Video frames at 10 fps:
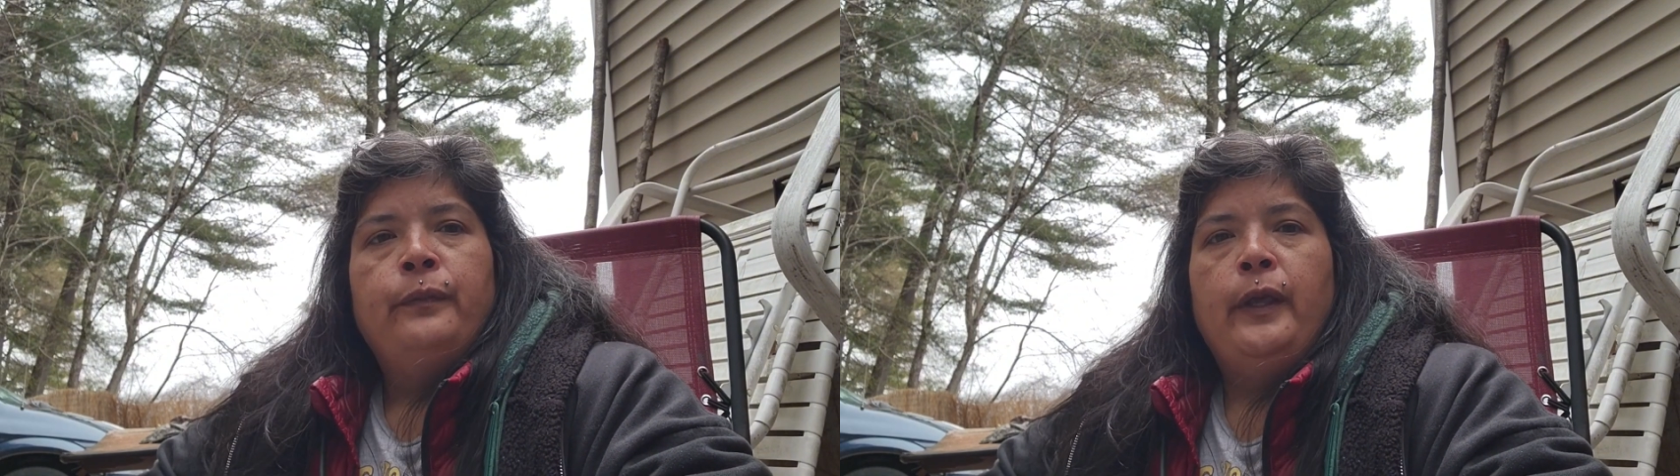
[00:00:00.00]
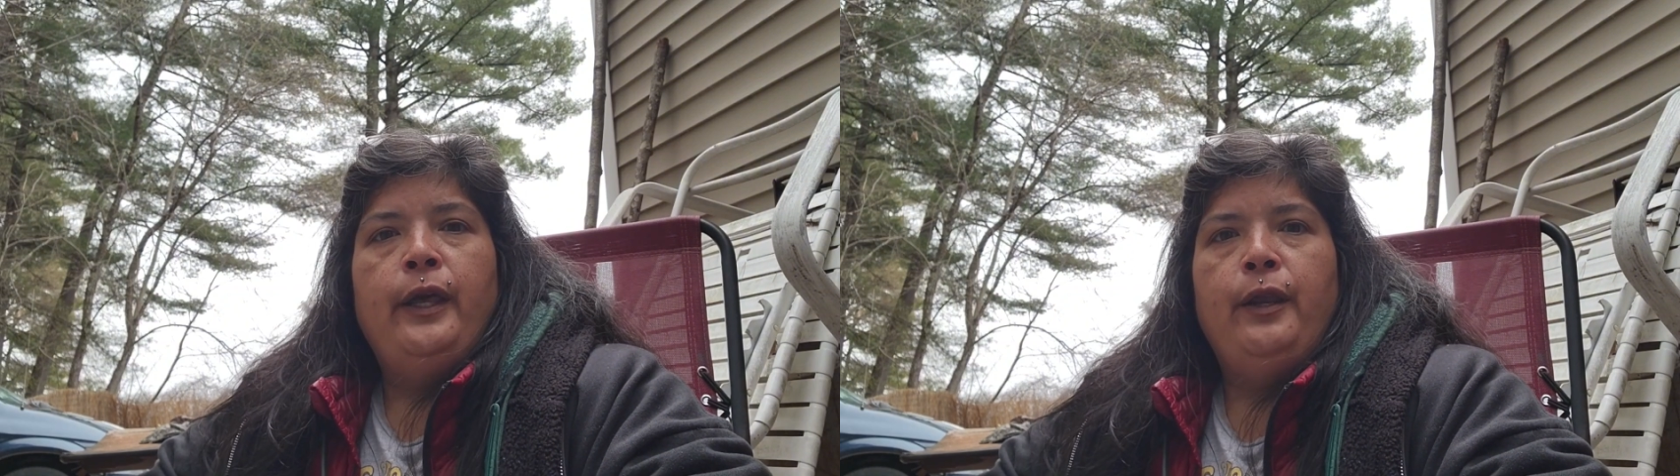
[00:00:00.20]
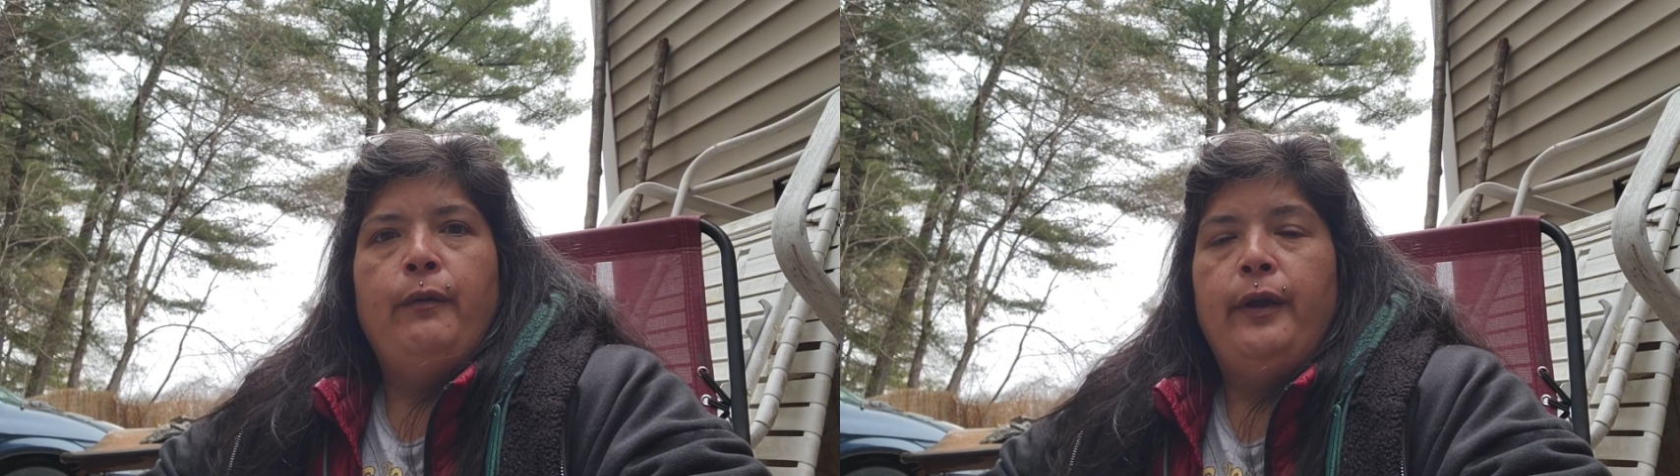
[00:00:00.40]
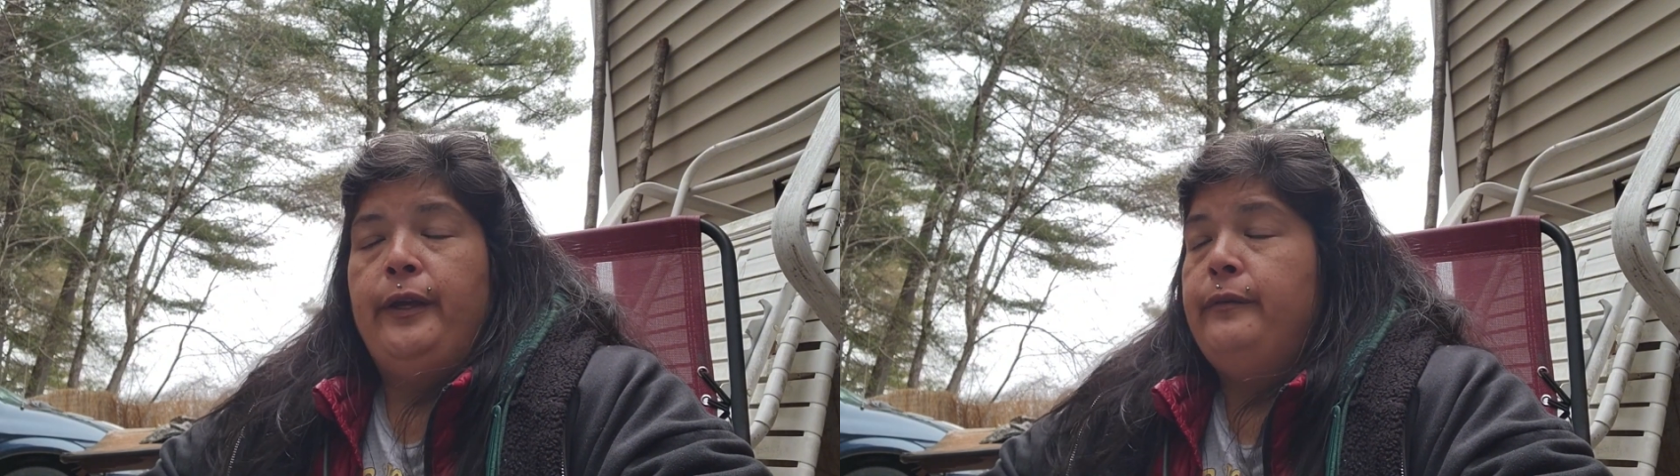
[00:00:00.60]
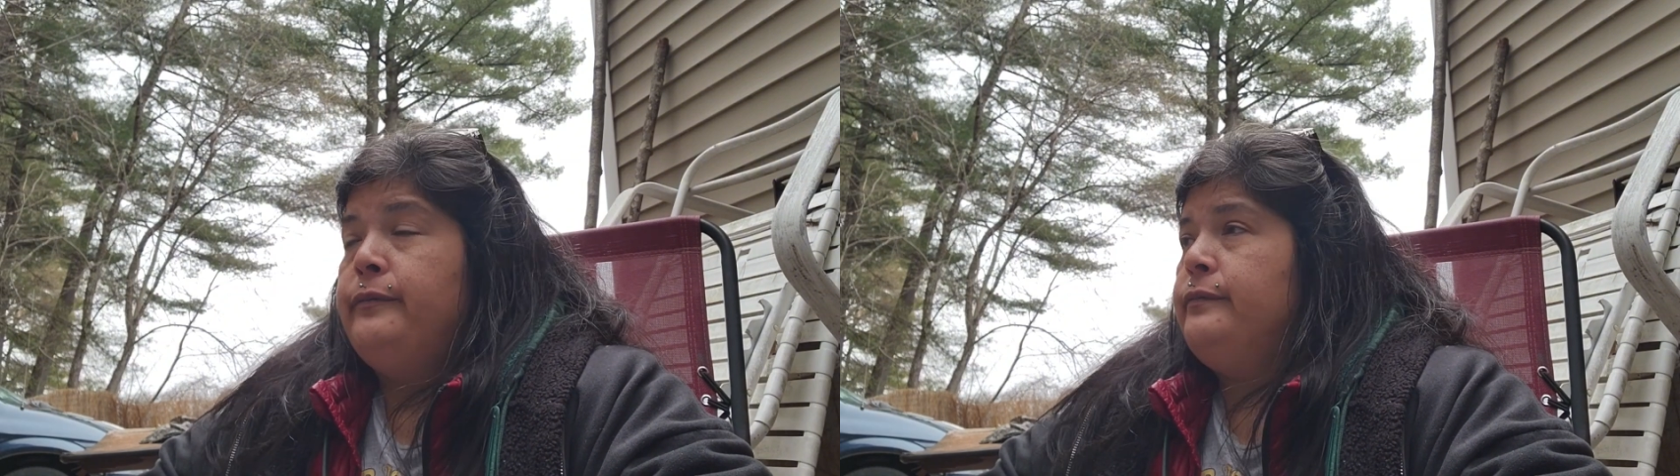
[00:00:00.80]

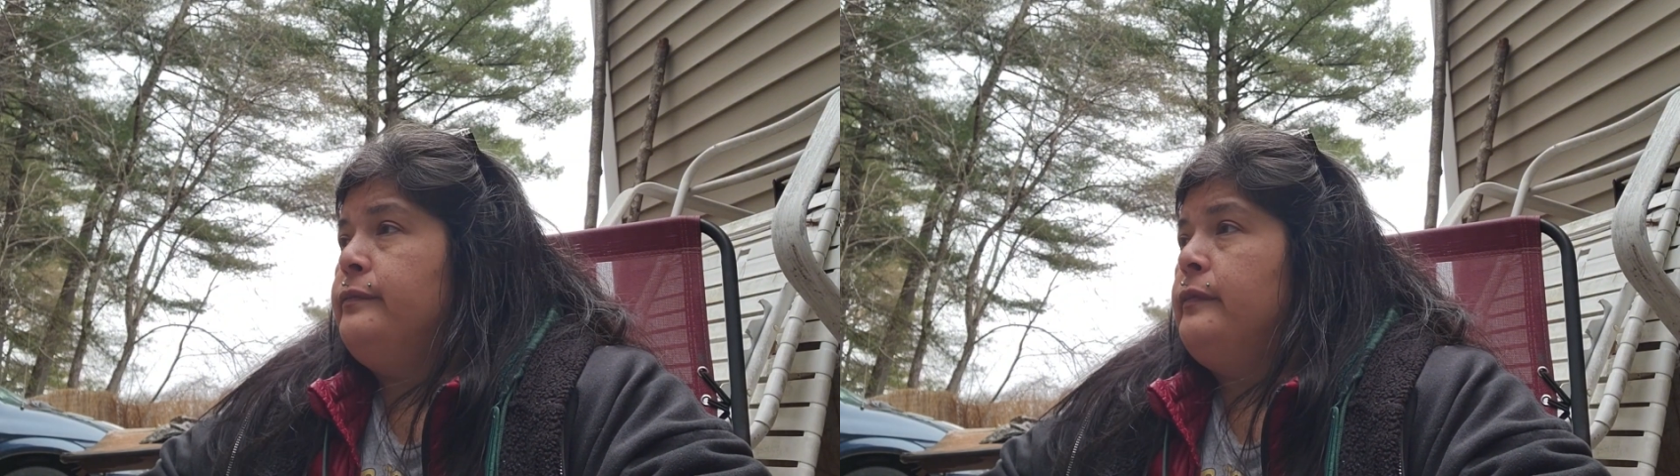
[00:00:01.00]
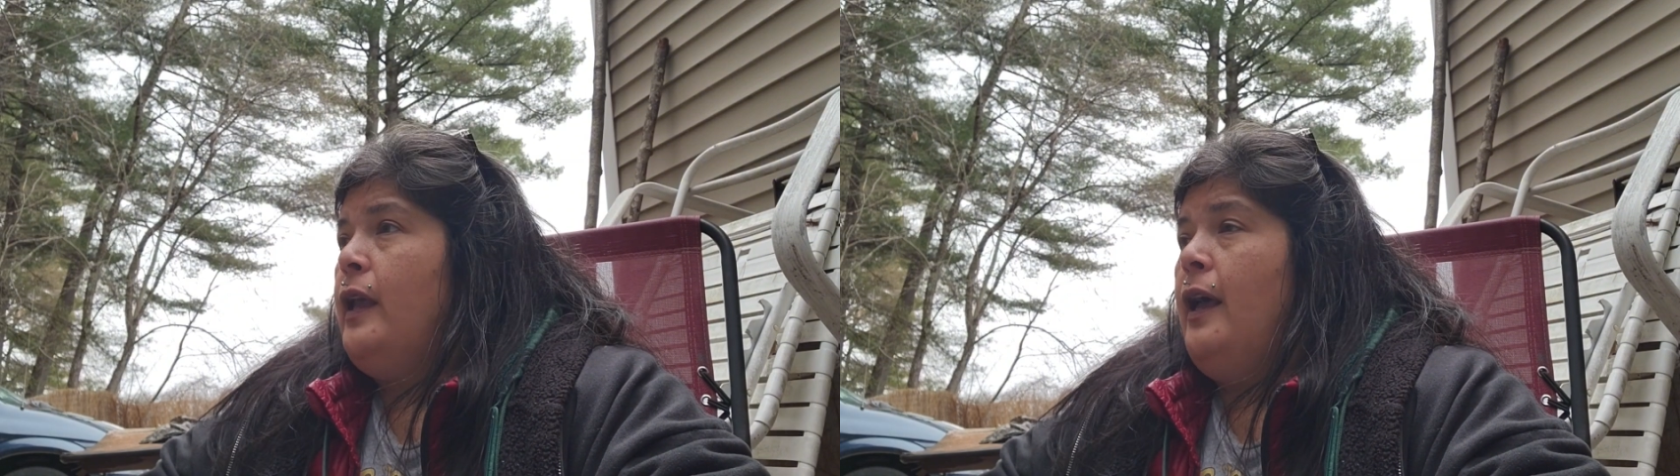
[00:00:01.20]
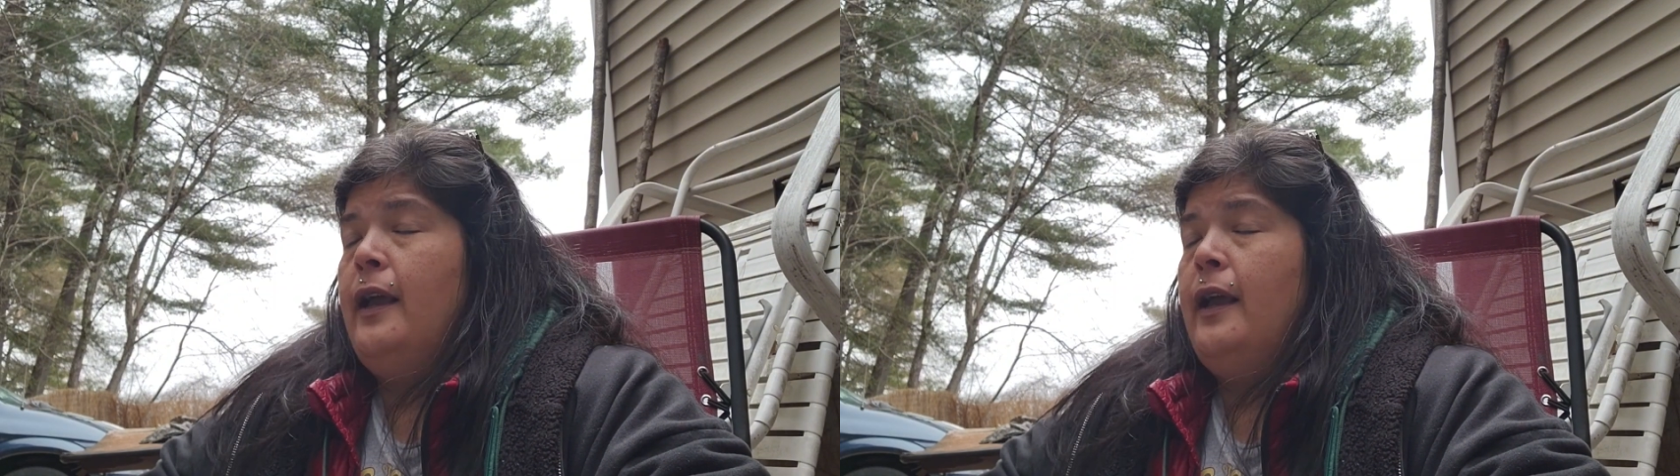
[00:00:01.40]
Anyway, I